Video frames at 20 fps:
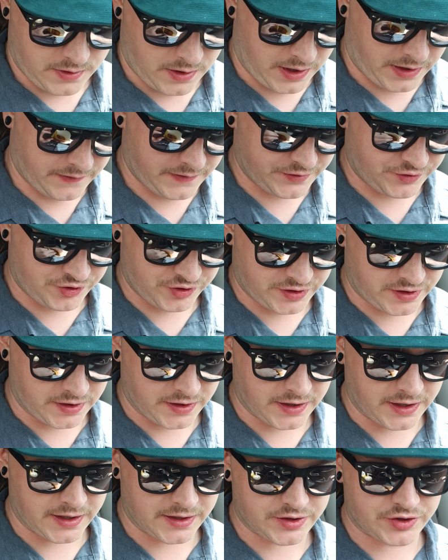All right, this is just
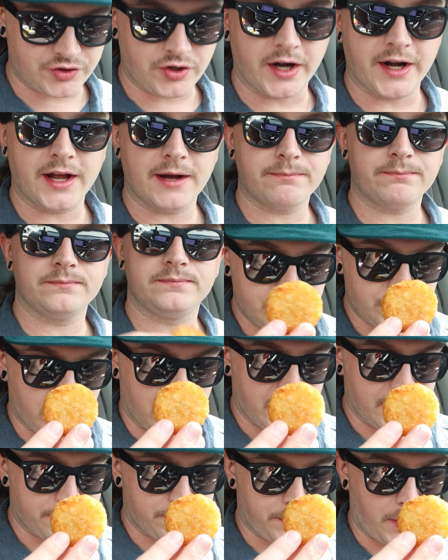gonna get a straight
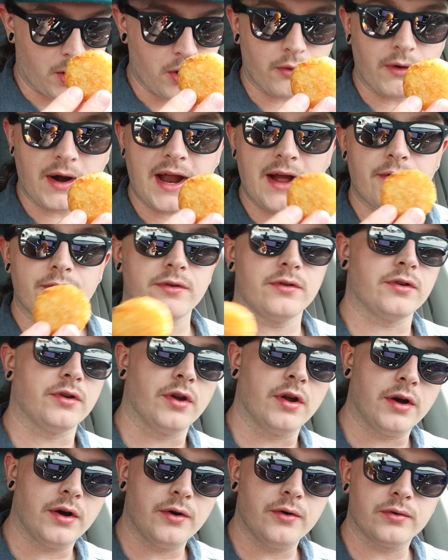up bow round,
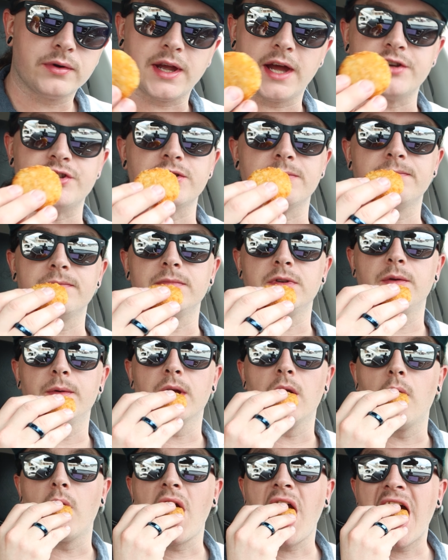no ketchup. Here we
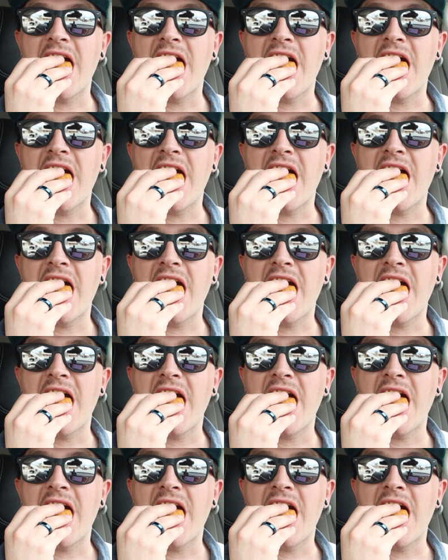go.